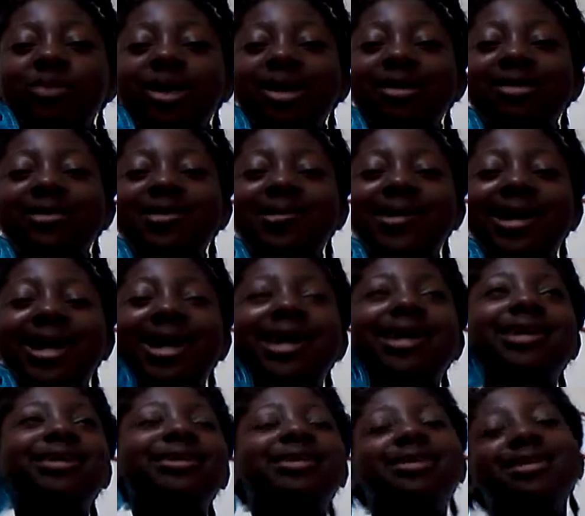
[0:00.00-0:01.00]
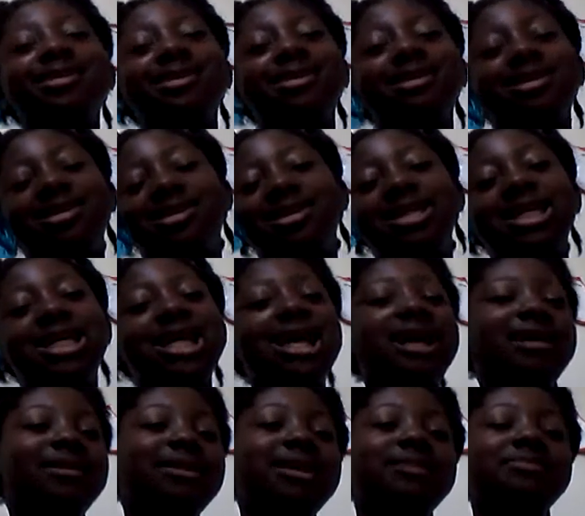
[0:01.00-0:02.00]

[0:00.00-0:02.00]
mean. Okay, I-